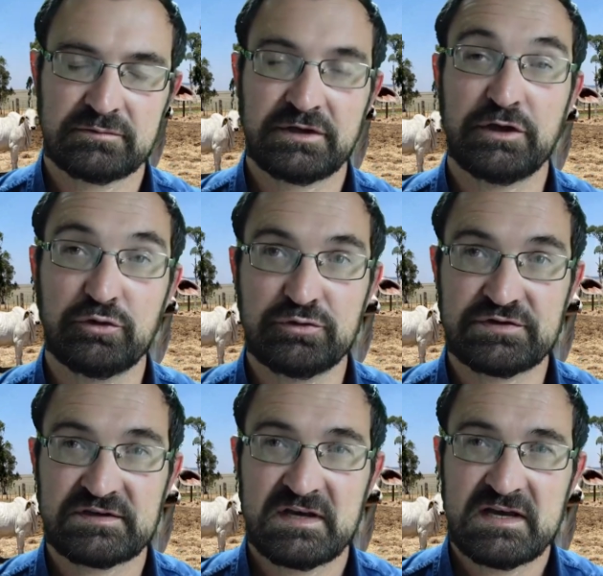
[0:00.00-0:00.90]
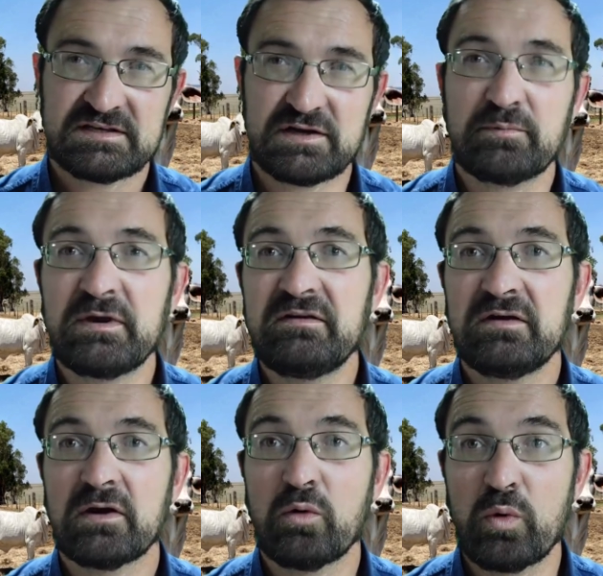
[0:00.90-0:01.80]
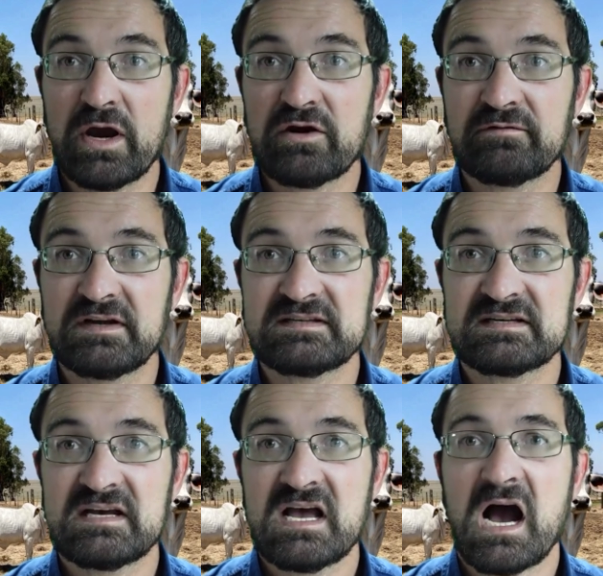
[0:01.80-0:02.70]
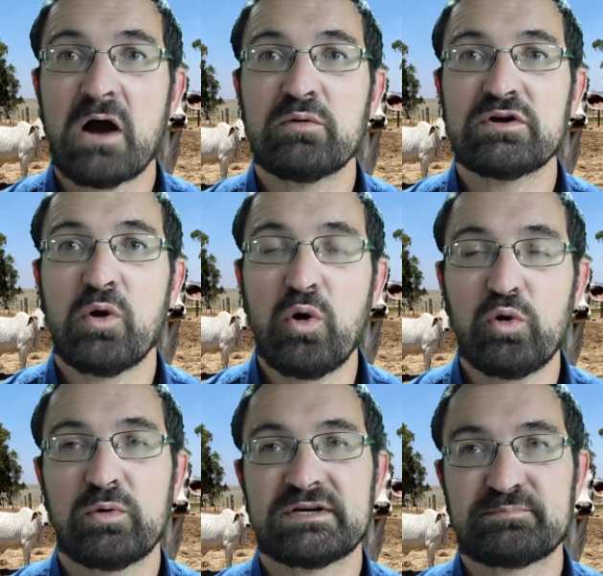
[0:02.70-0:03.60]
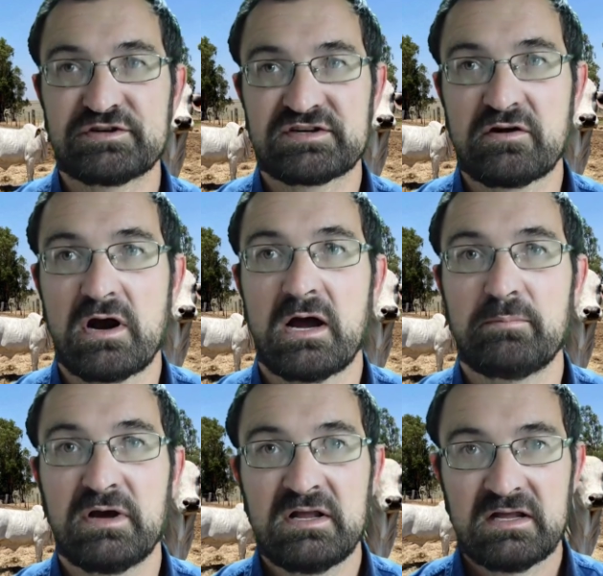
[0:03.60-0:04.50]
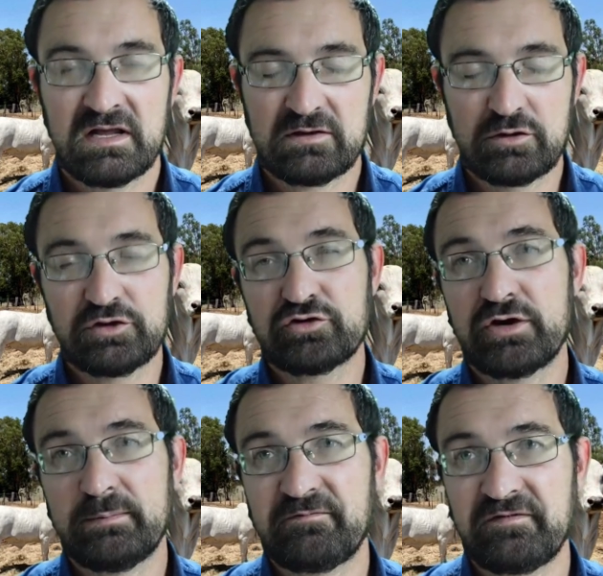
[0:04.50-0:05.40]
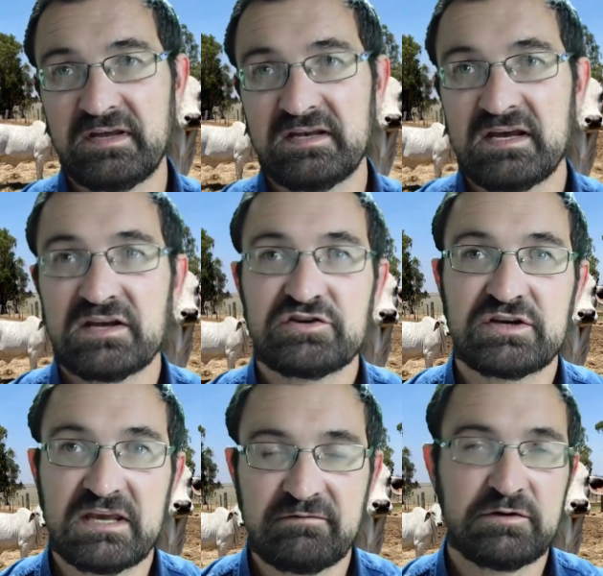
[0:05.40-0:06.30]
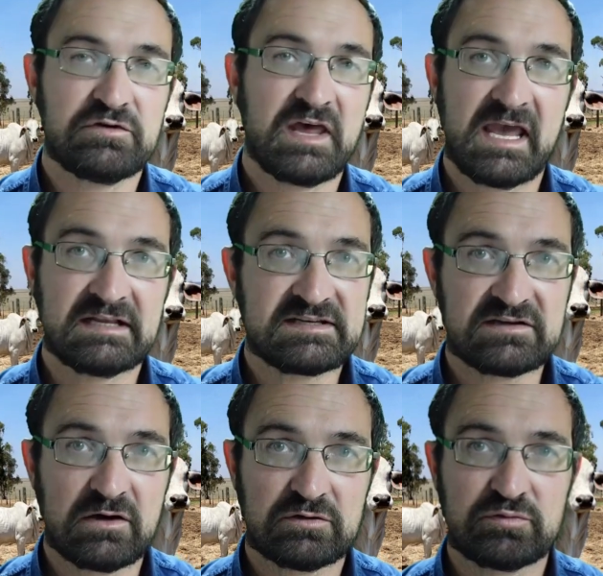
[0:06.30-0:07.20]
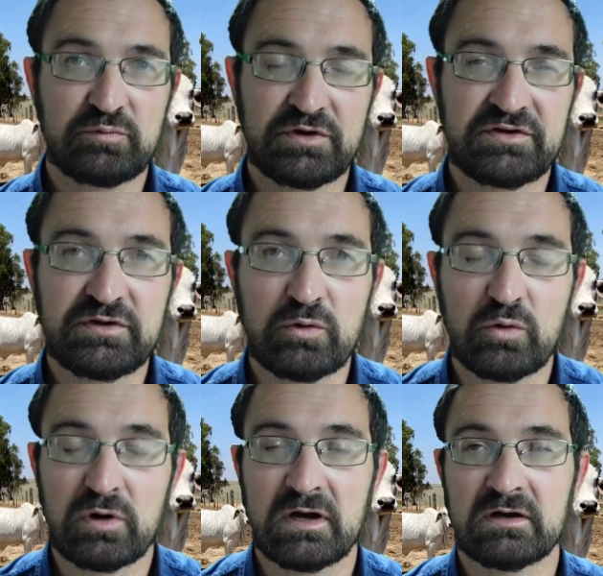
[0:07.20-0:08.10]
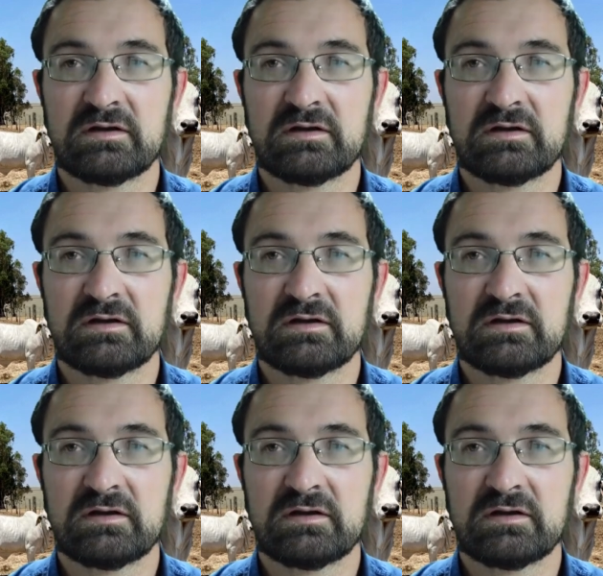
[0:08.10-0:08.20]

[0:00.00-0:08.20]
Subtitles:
ewes. So be aware of it. I would always prescribe a good creep feed to give you the head start with your